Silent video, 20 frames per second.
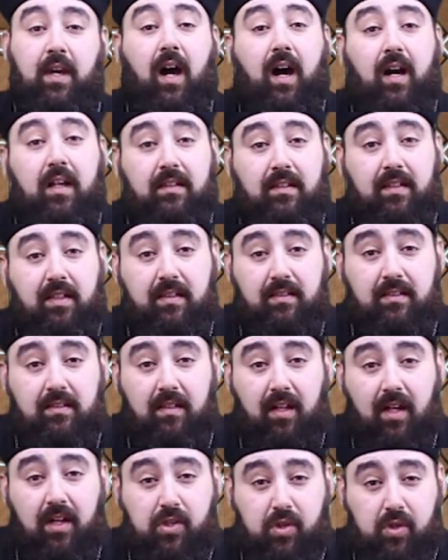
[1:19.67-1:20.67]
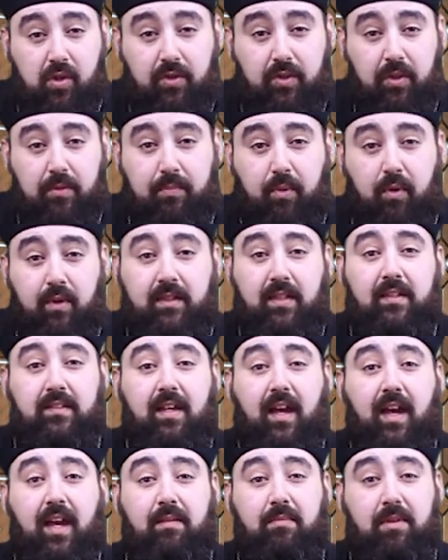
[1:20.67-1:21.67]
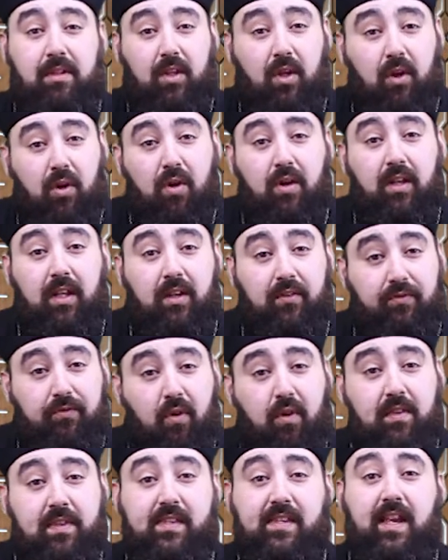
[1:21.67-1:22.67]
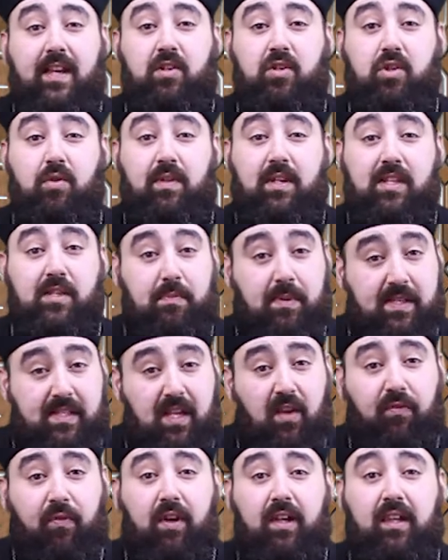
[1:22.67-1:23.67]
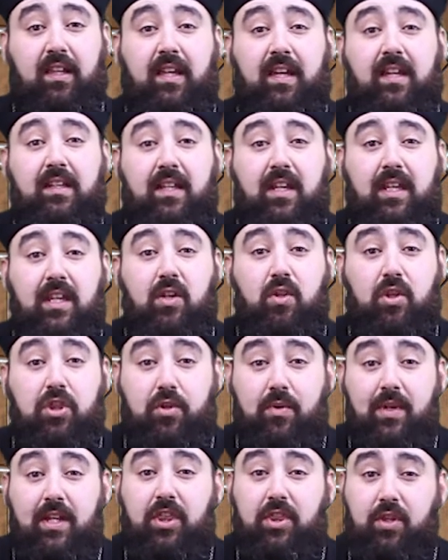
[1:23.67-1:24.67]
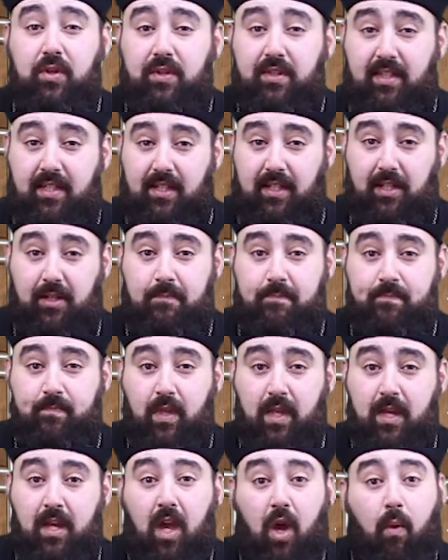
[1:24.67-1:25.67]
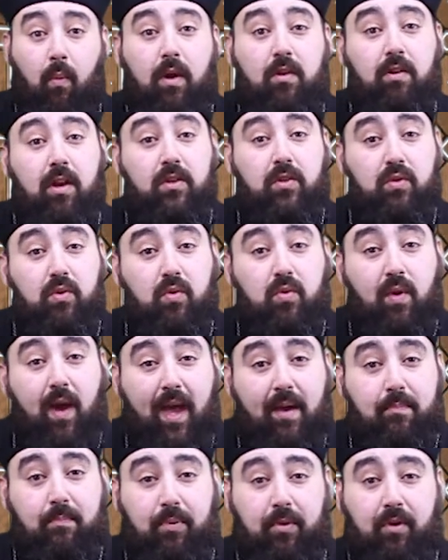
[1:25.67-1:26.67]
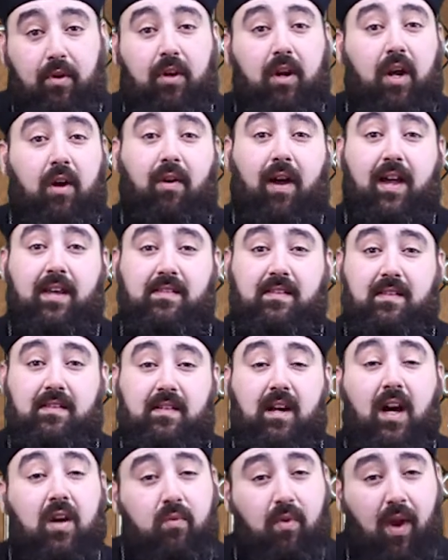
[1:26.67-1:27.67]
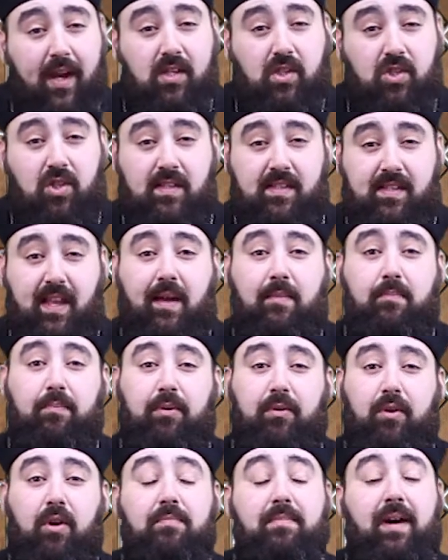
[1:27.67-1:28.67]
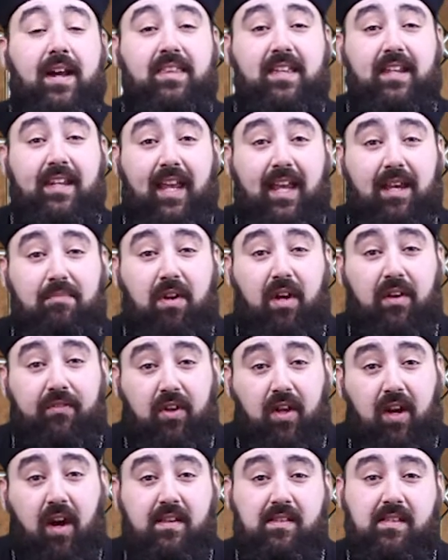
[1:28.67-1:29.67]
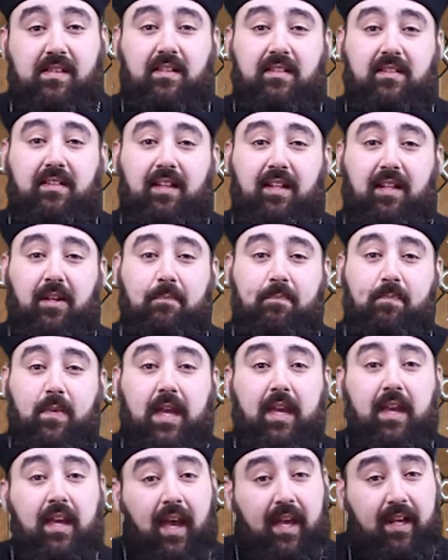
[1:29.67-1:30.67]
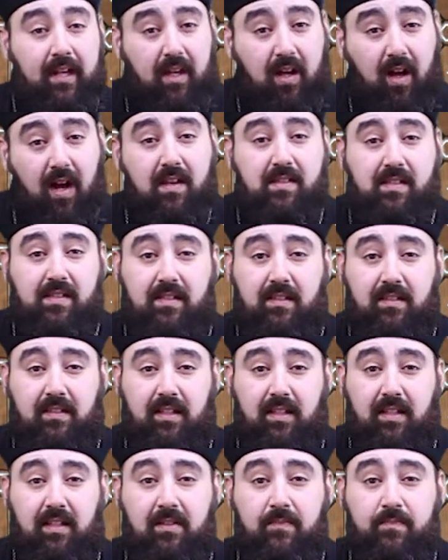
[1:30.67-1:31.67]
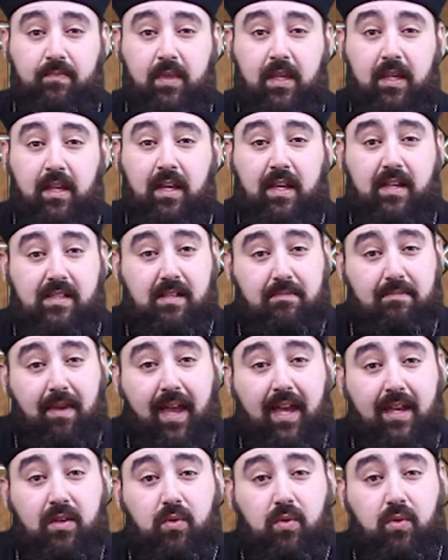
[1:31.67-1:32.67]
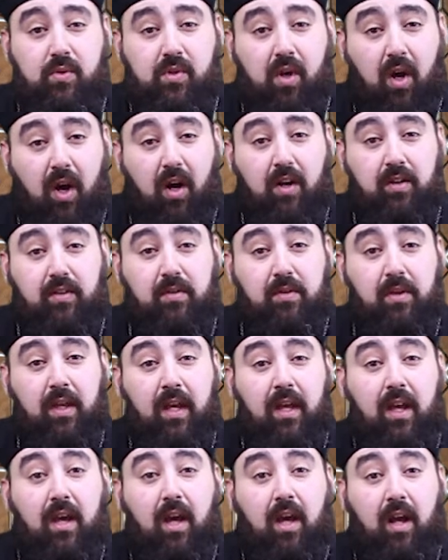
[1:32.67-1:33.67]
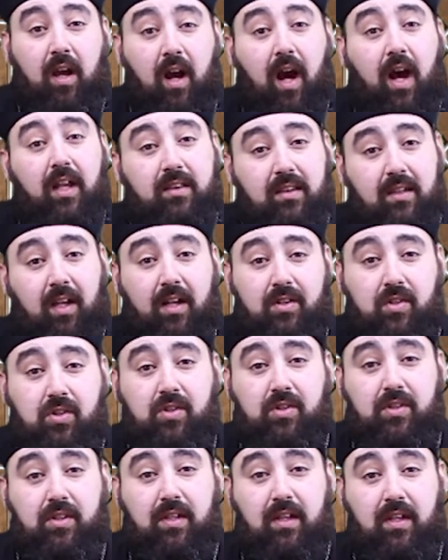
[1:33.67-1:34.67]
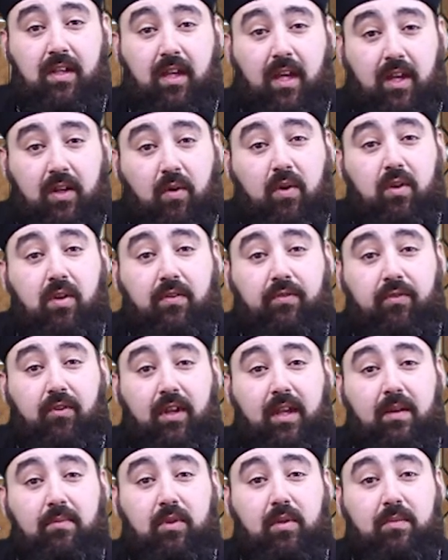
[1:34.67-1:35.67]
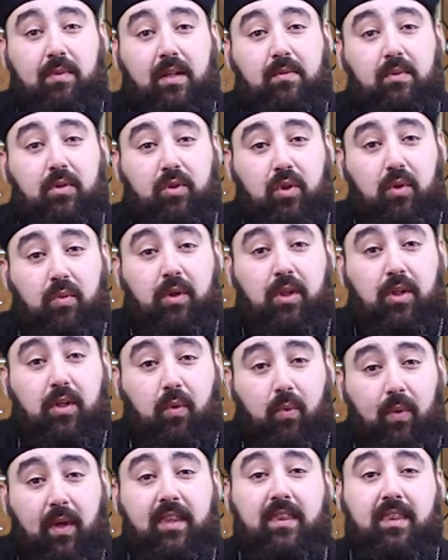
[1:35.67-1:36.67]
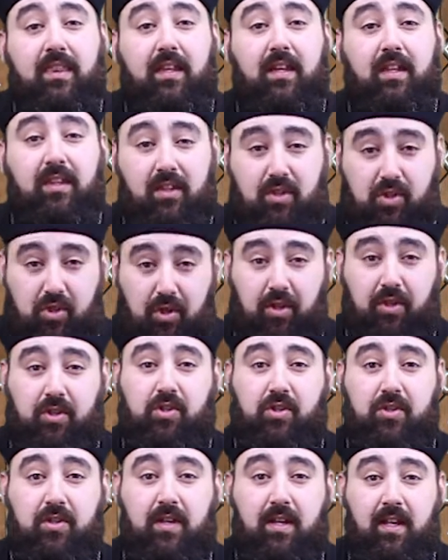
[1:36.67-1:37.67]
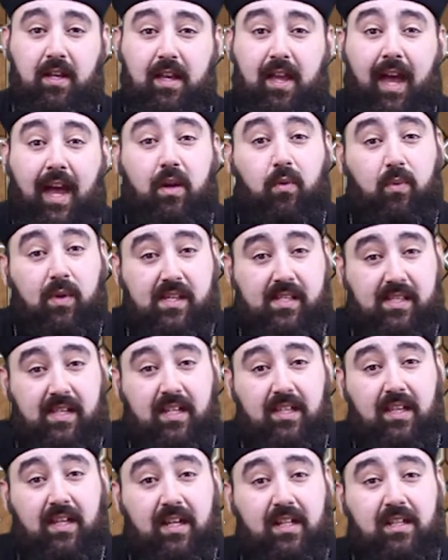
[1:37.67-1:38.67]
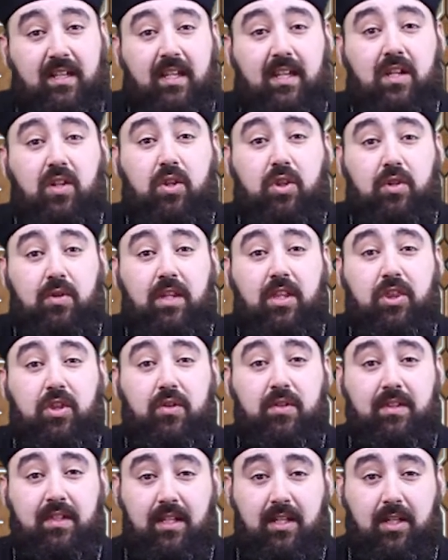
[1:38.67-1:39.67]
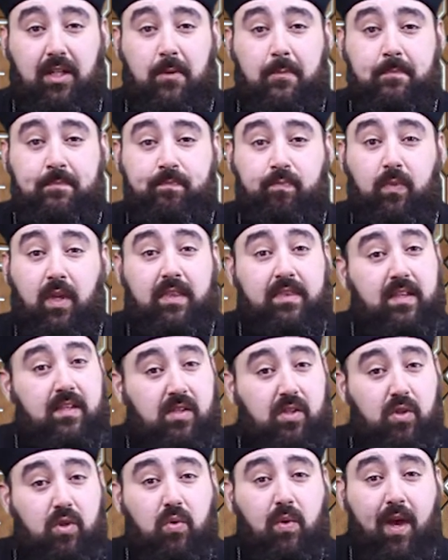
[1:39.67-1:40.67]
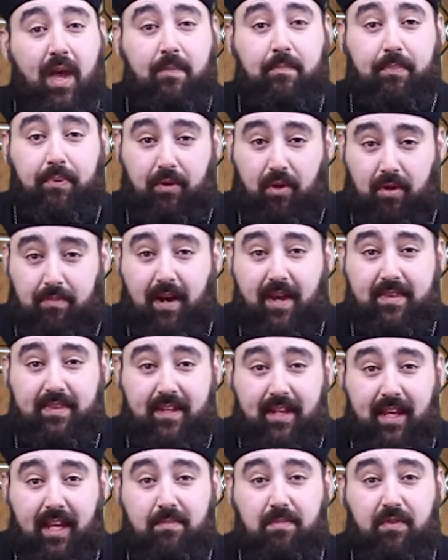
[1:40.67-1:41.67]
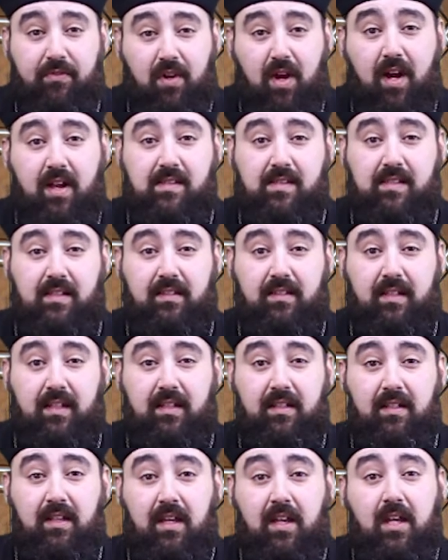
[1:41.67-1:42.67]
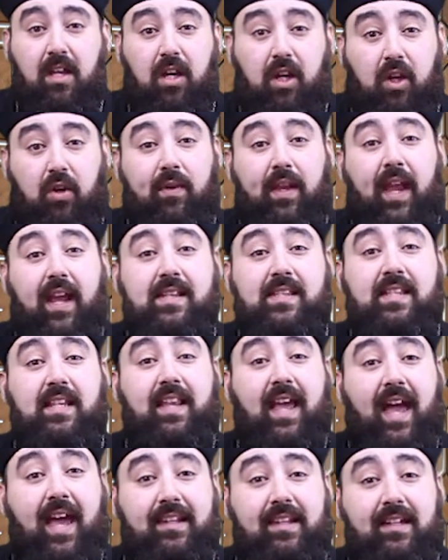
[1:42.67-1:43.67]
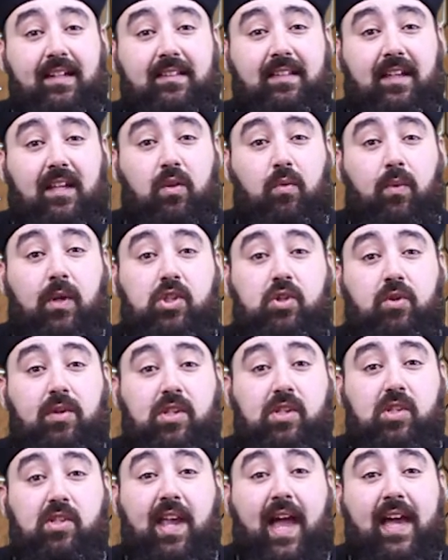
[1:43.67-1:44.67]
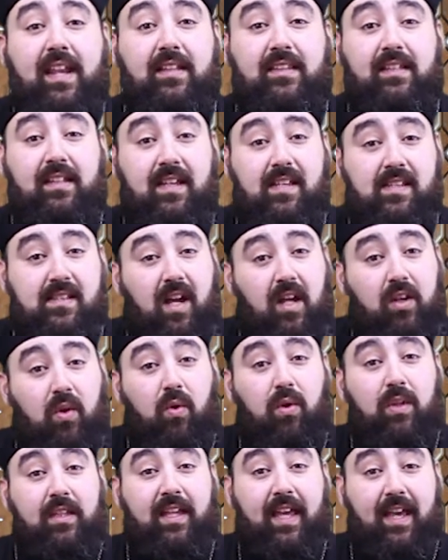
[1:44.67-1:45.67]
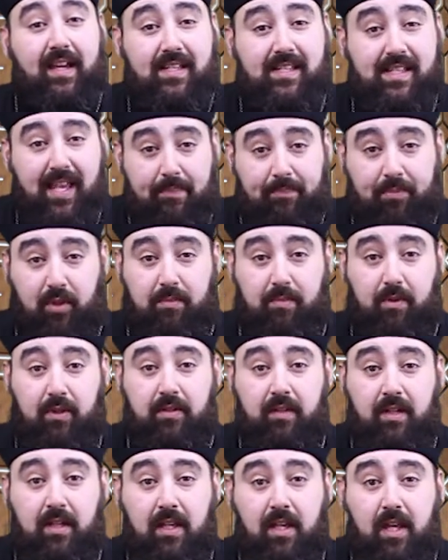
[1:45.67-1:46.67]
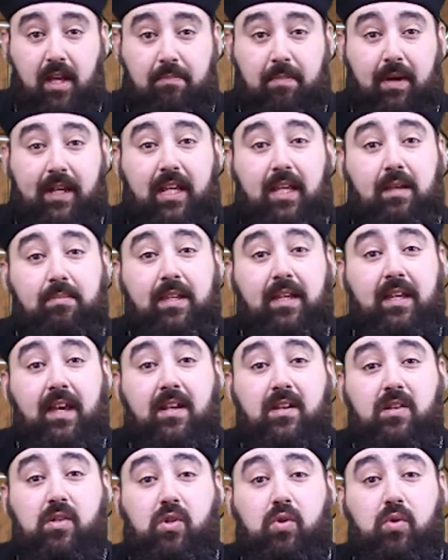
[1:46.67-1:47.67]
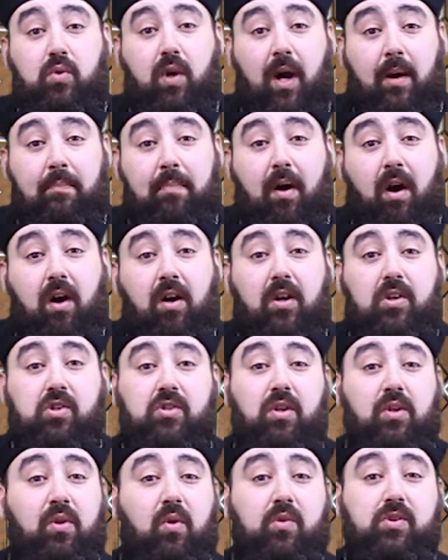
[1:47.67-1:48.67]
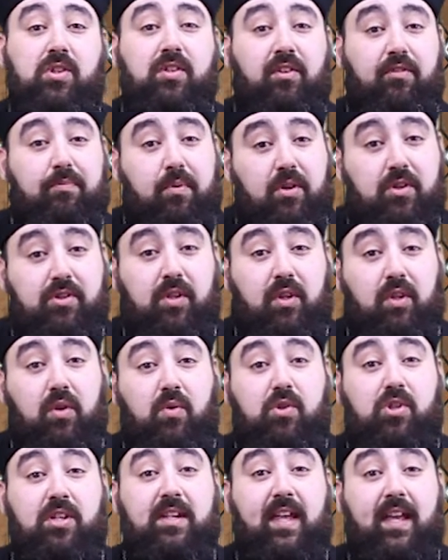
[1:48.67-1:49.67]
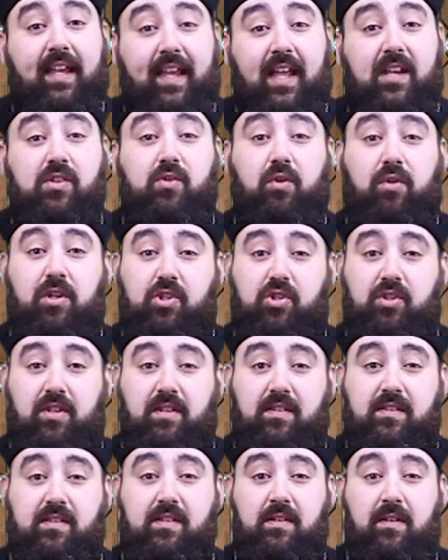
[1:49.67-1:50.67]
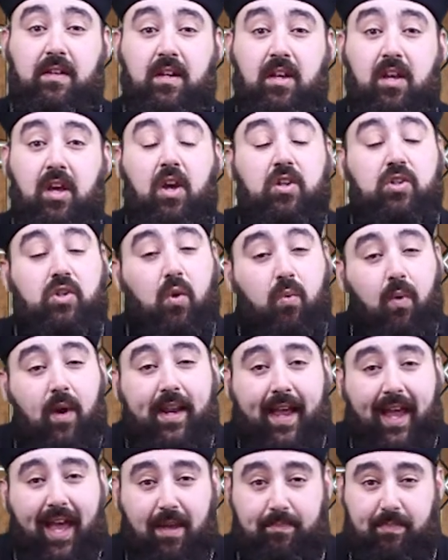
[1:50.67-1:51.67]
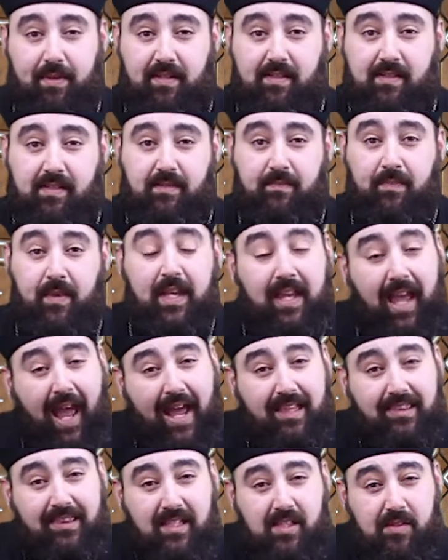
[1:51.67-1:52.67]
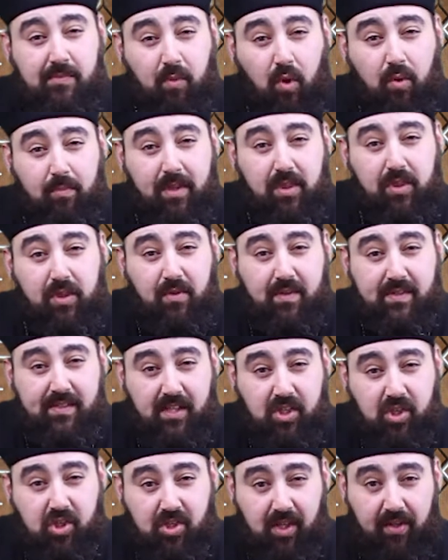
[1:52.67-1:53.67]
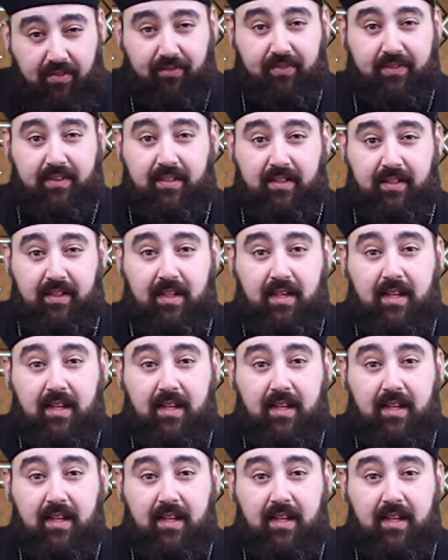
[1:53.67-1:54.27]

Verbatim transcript: Until a certain point in time in the early fourth century, specifically in the year three thirteen, where a new emperor arises, a righteous emperor by the name of Constantine. And Constantine is a man whose heart God touched in order for him to be able to work with the church. And we see that in the year three thirteen, this new emperor by the name of Constantine creates an edict in which Christianity is not only acceptable, but he begins to abolish the notion of persecution against Christians. So what happens? At this moment there is a shift.